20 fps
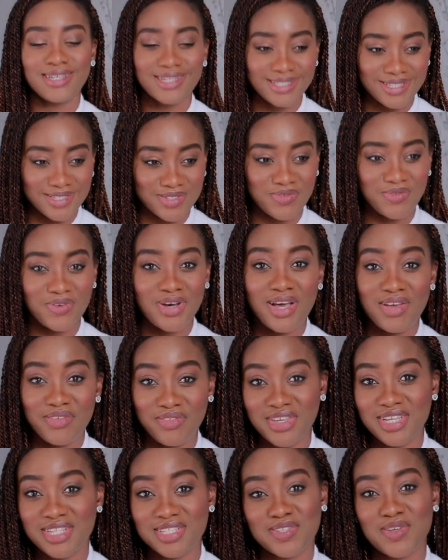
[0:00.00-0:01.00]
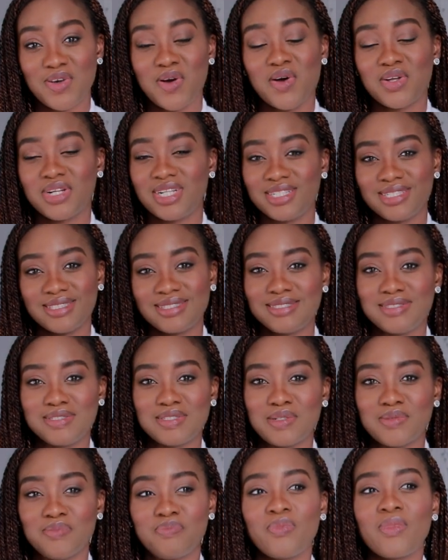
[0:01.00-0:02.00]
and it's five years gone, and you
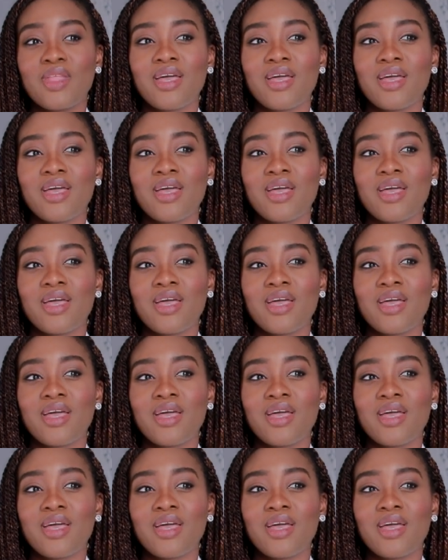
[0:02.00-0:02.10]
know,